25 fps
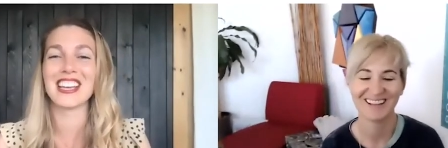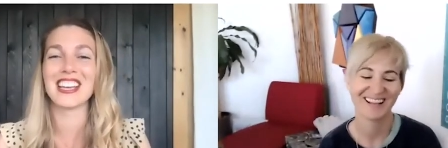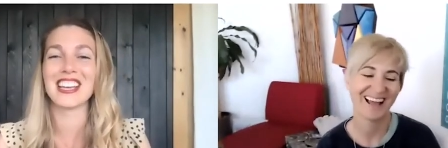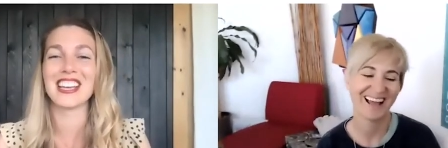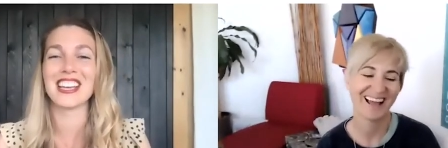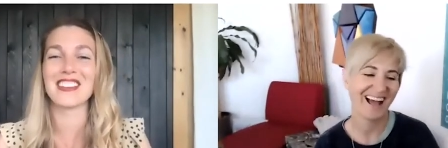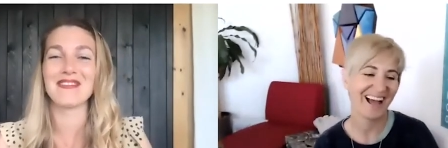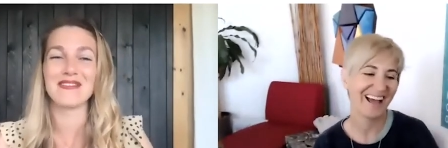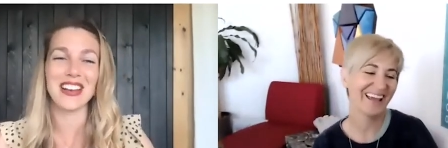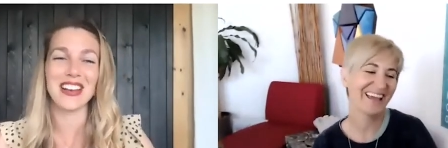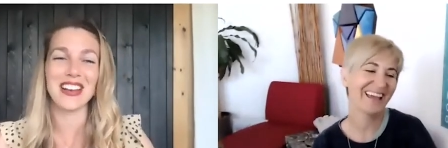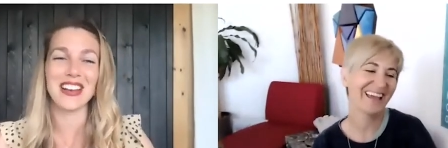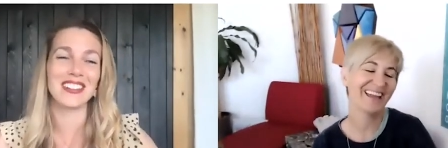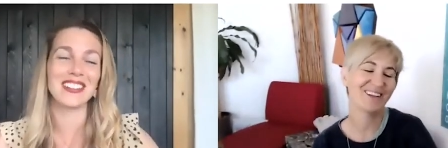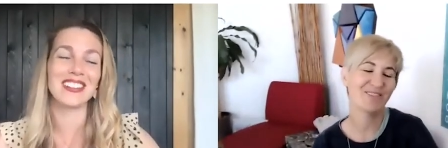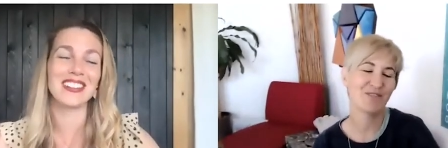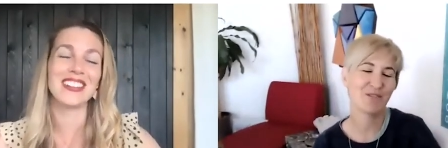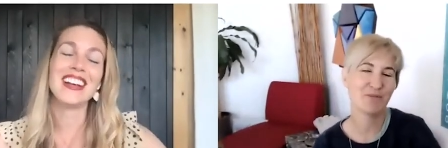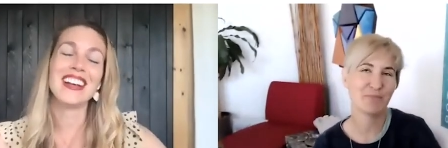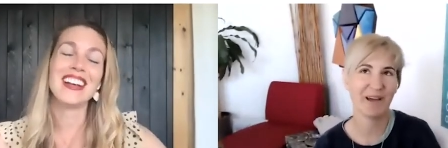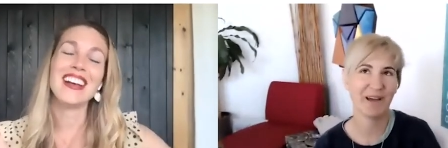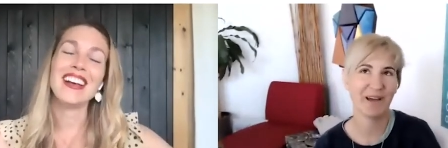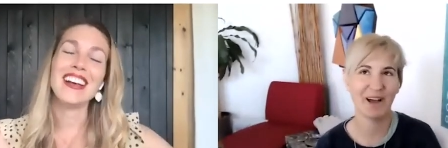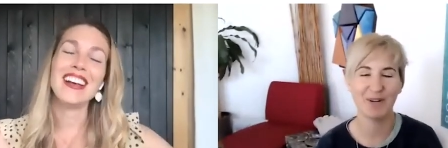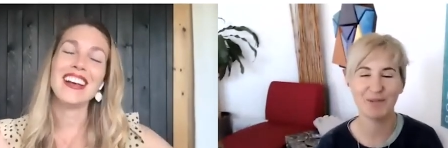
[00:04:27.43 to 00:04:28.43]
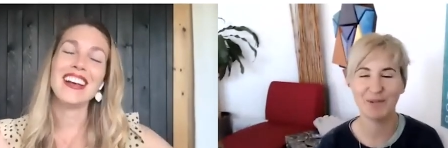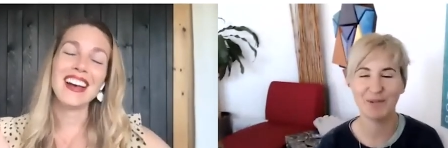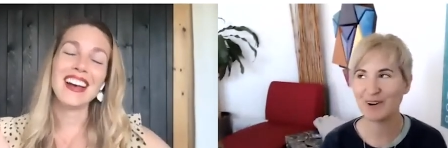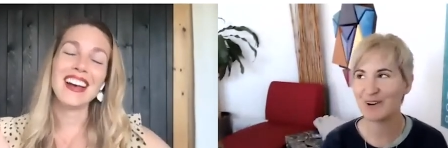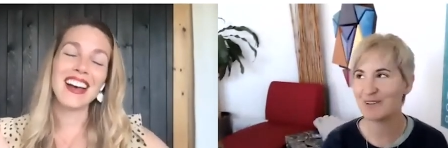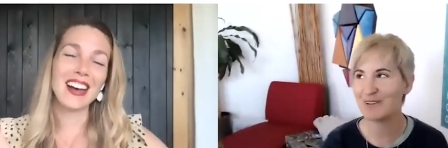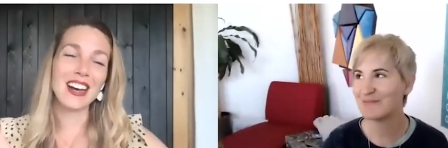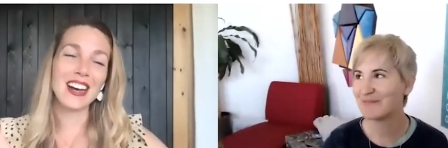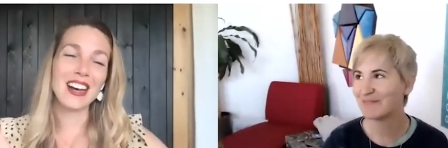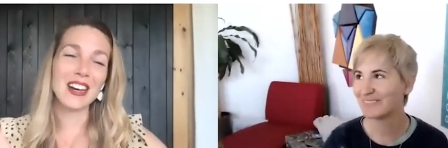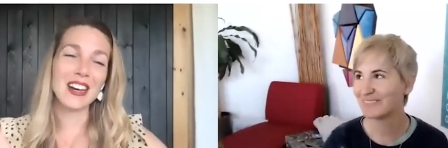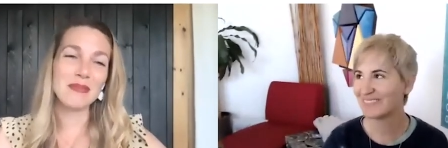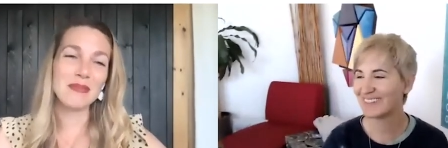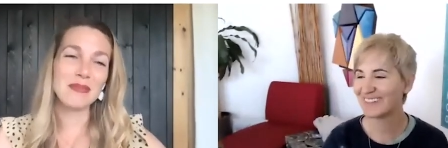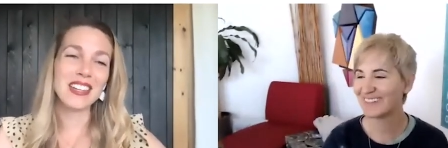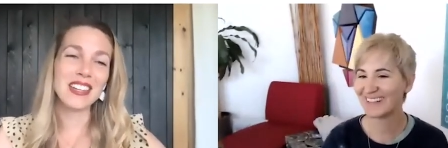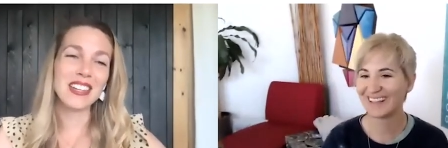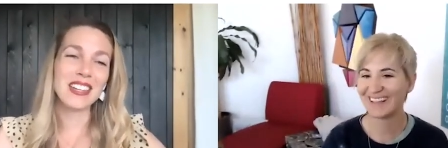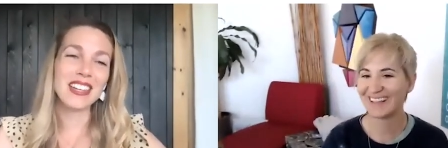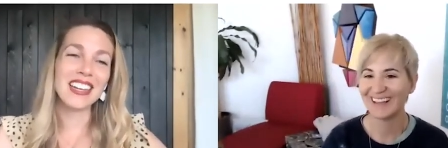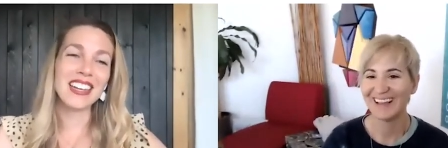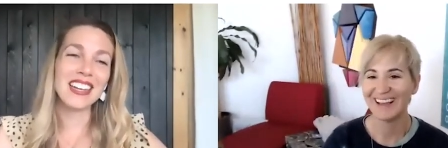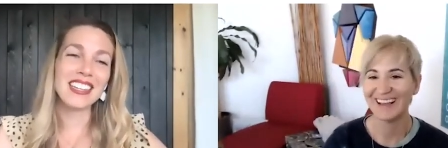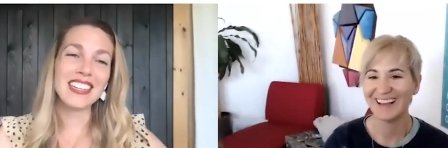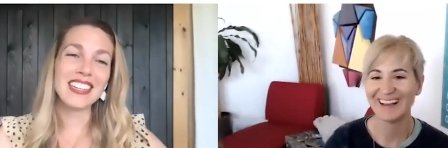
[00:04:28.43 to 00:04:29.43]
Speaker 1: like it fell.
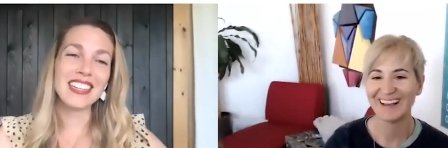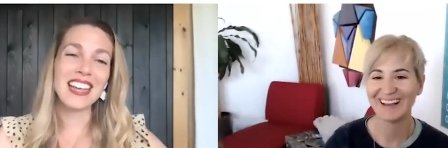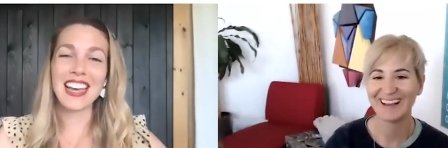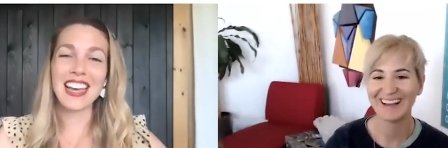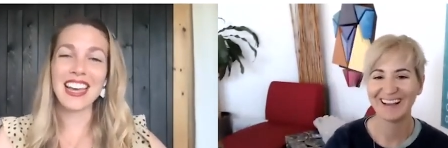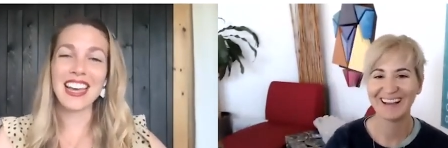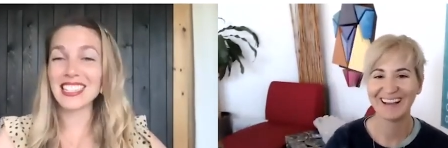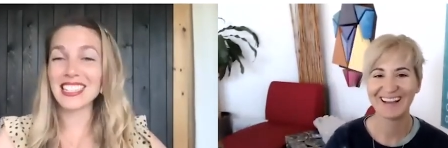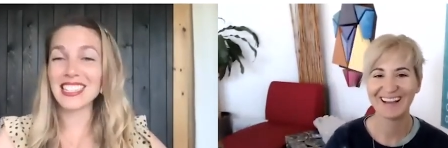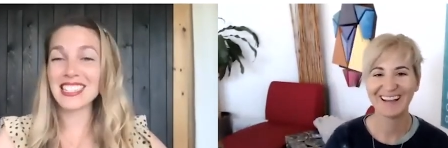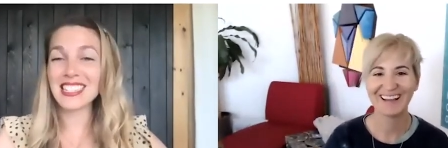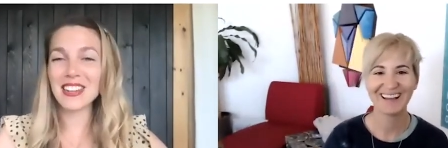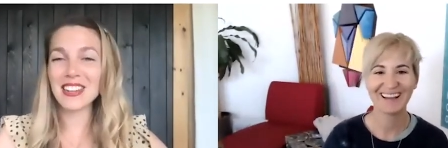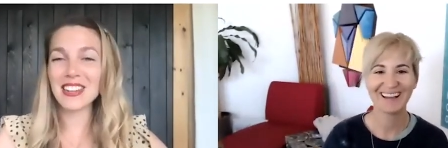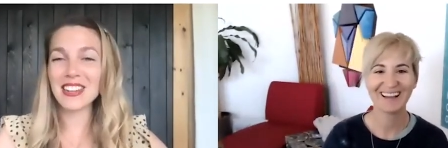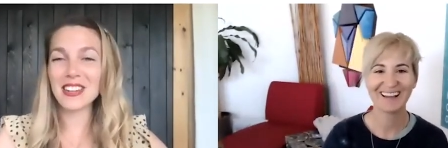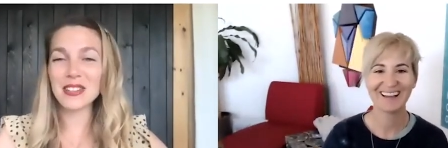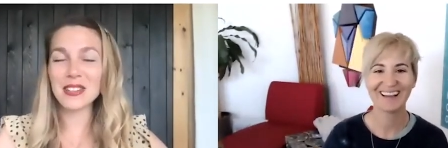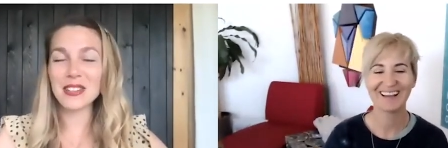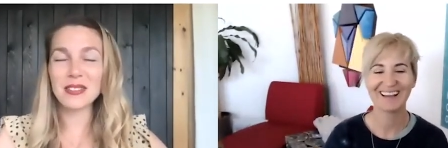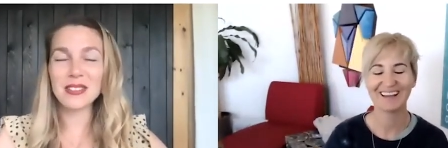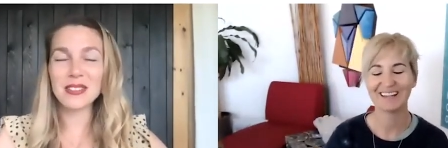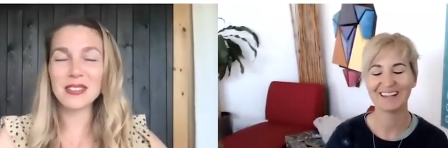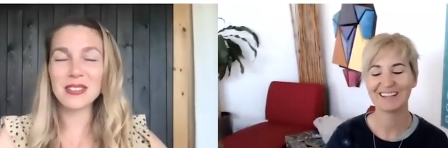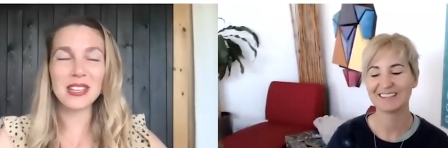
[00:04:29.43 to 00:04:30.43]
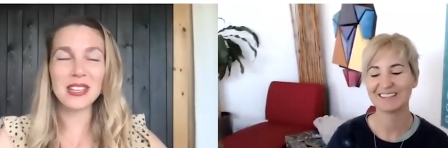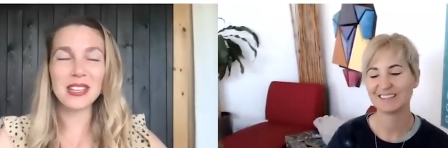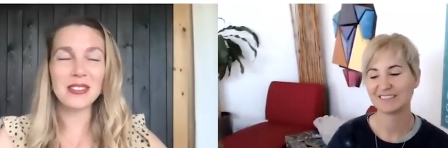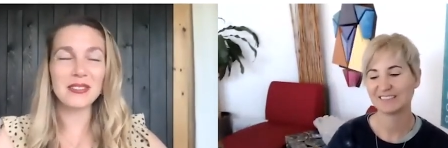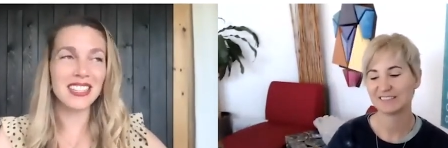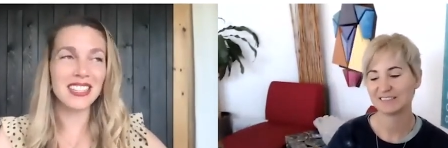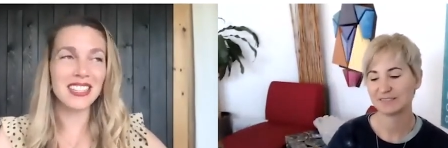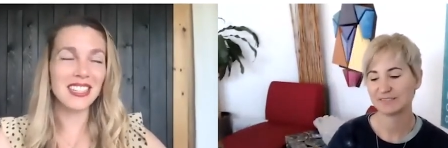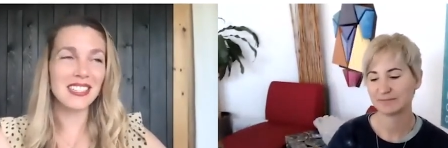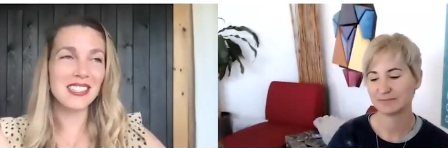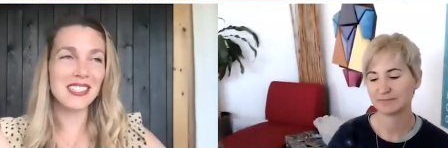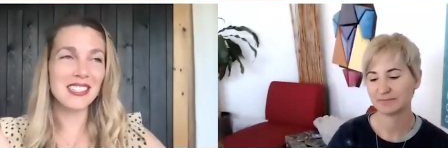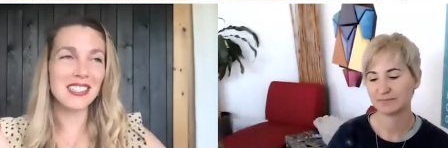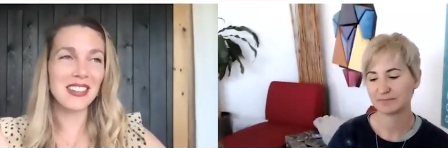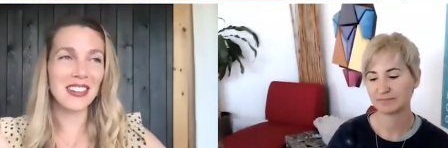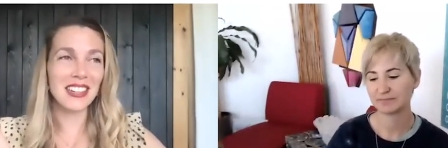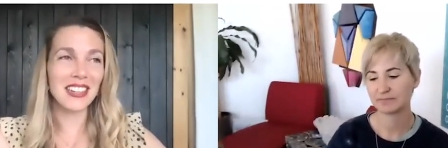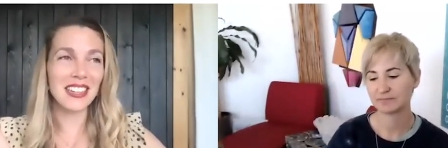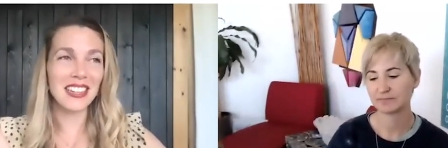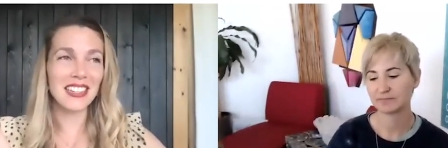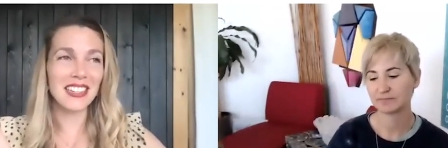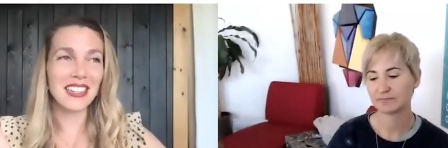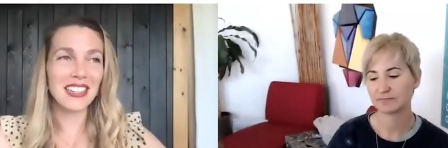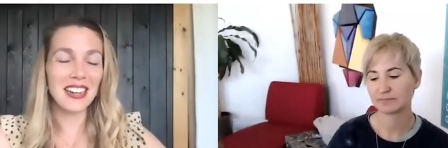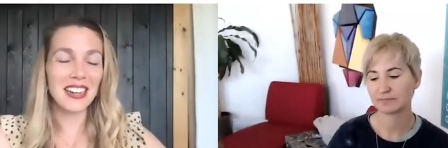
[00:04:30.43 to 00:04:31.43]
um, yeah. And it said all those lovely
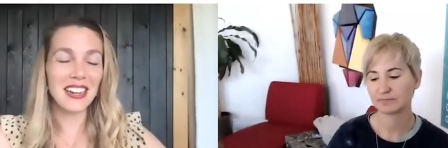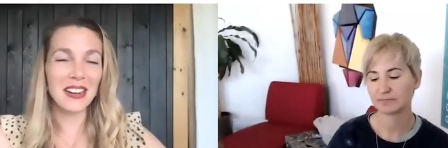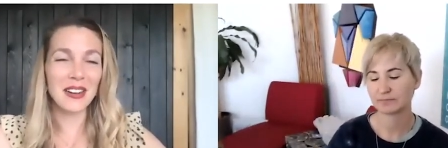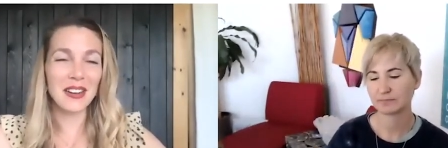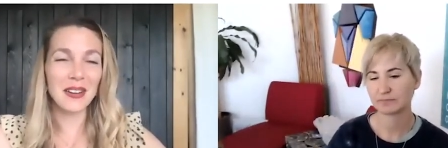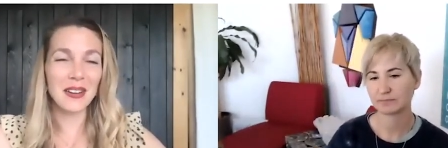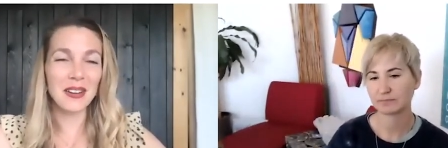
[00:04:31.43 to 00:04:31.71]
things on it.